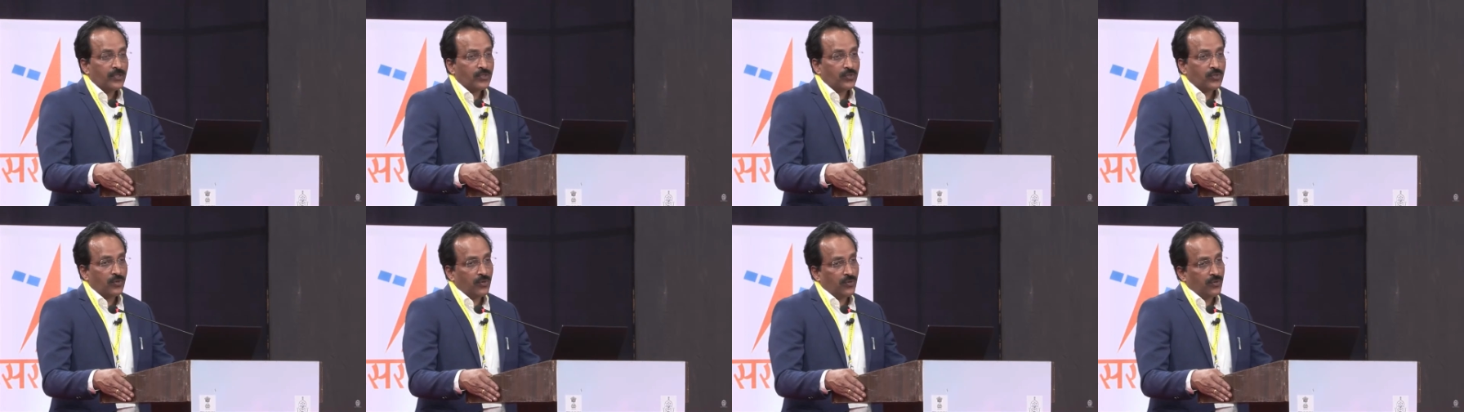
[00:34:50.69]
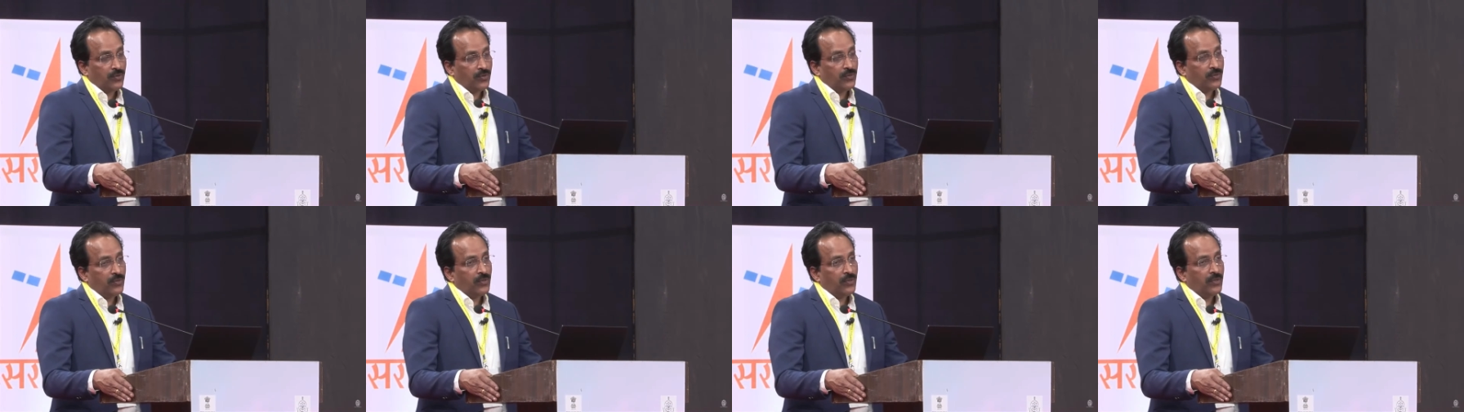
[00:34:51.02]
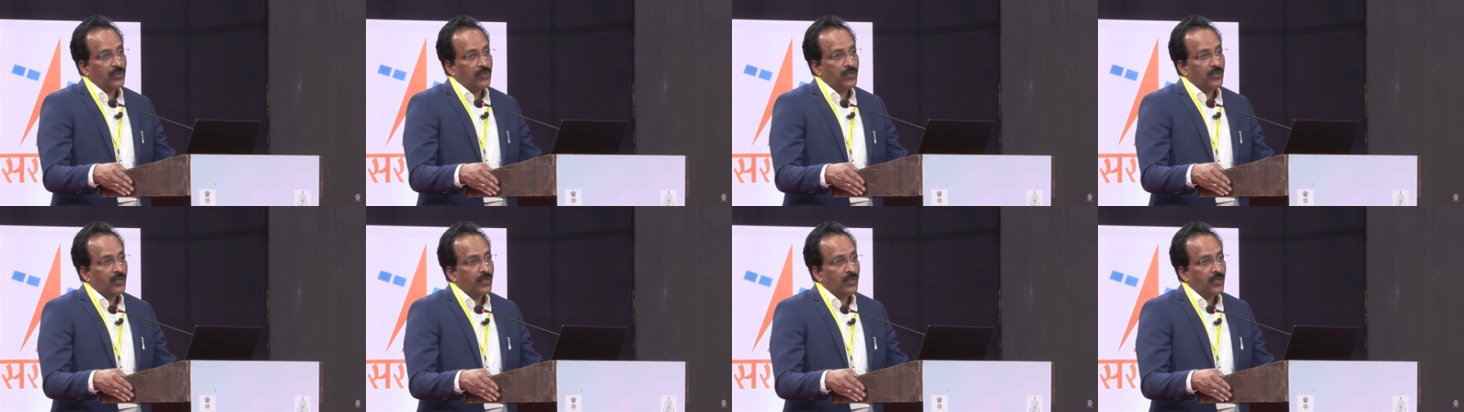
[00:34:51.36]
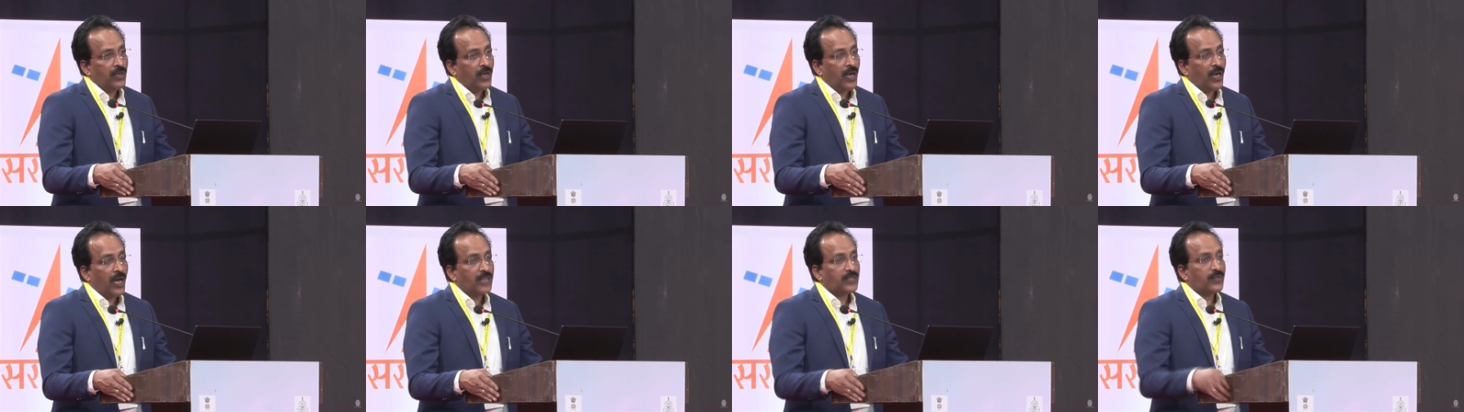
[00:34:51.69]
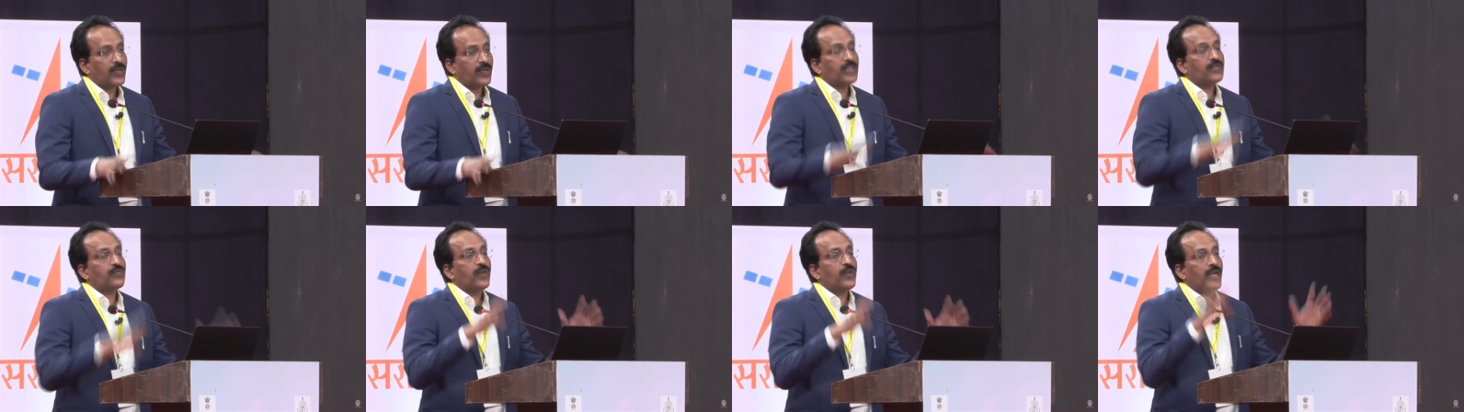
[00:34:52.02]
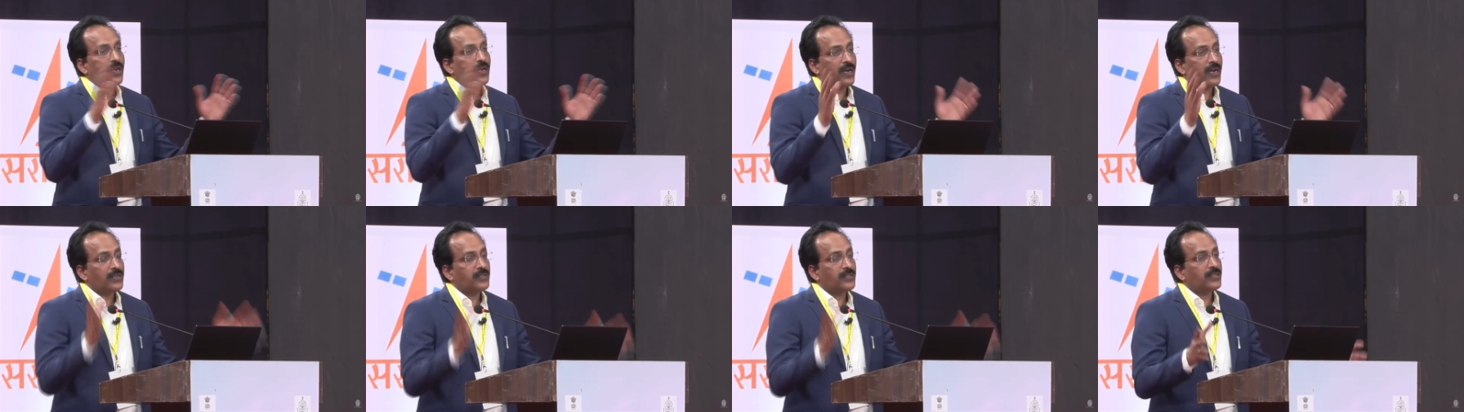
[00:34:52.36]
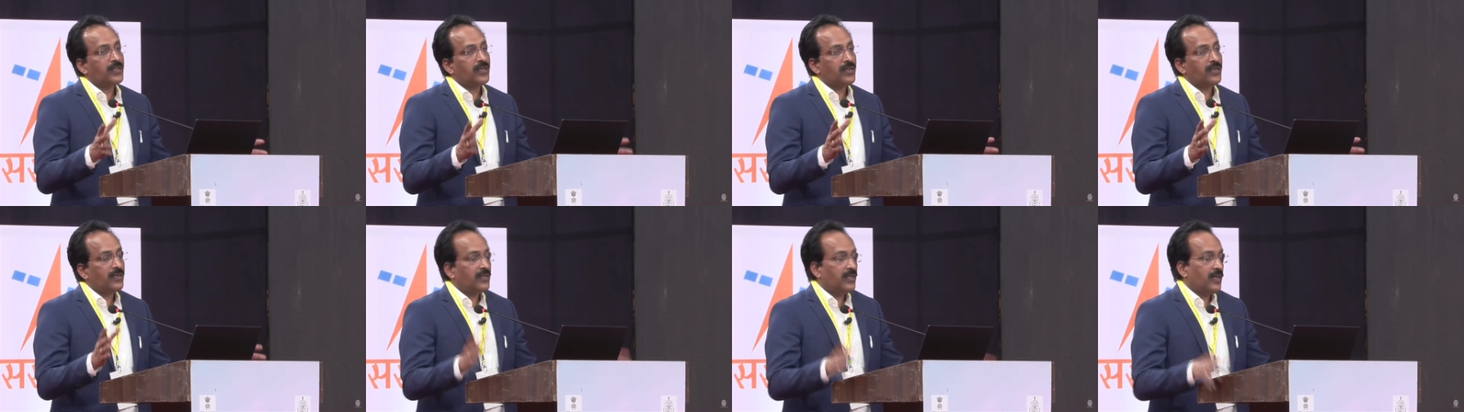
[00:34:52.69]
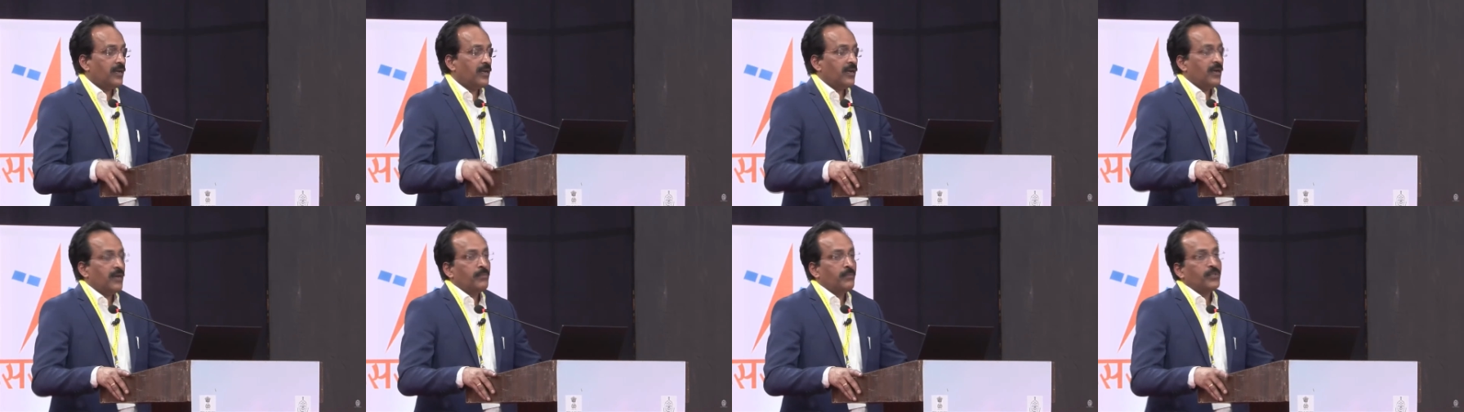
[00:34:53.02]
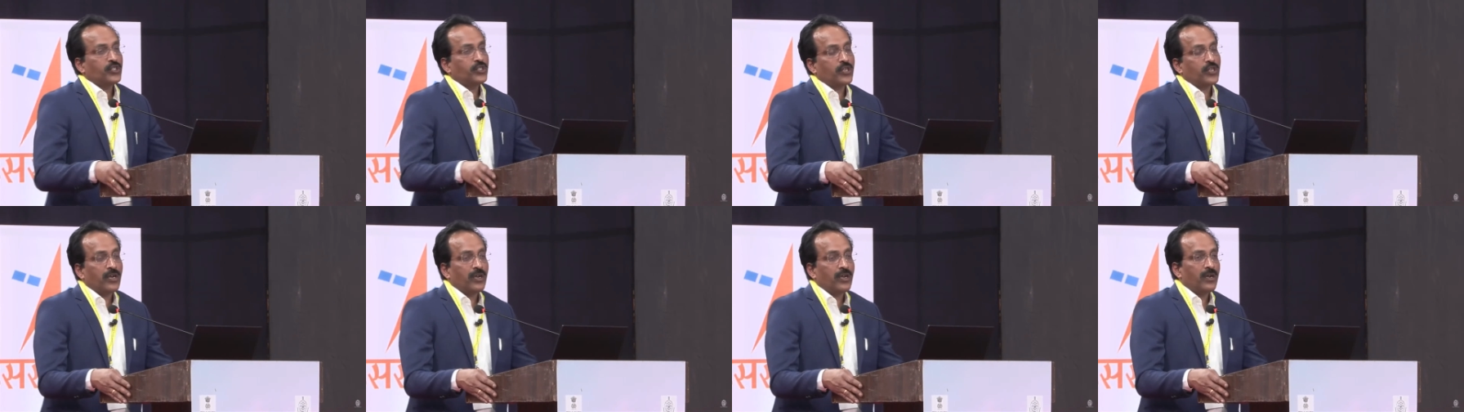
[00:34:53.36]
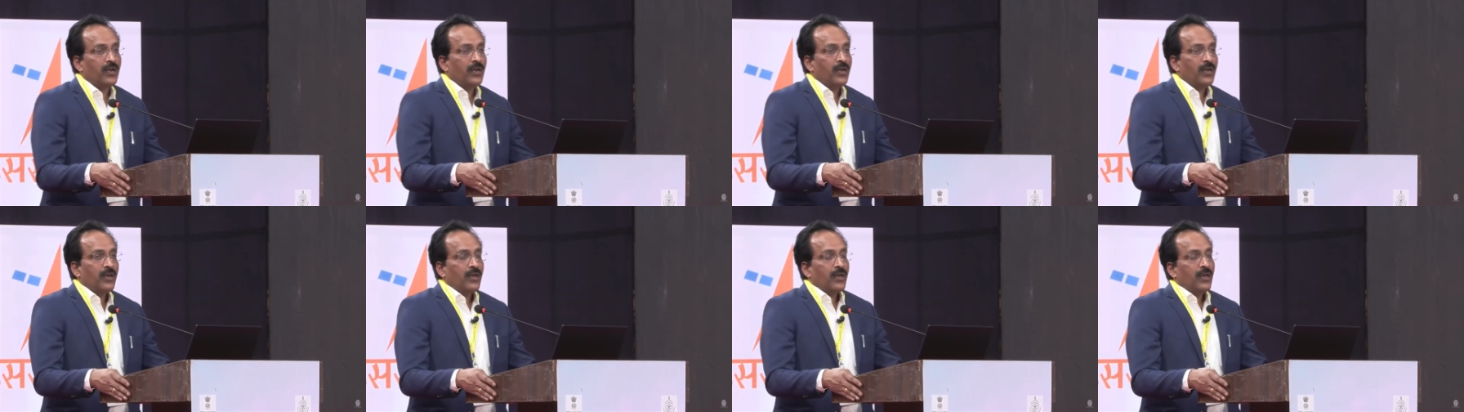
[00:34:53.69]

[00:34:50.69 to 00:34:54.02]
So as far as we are concerned, the mission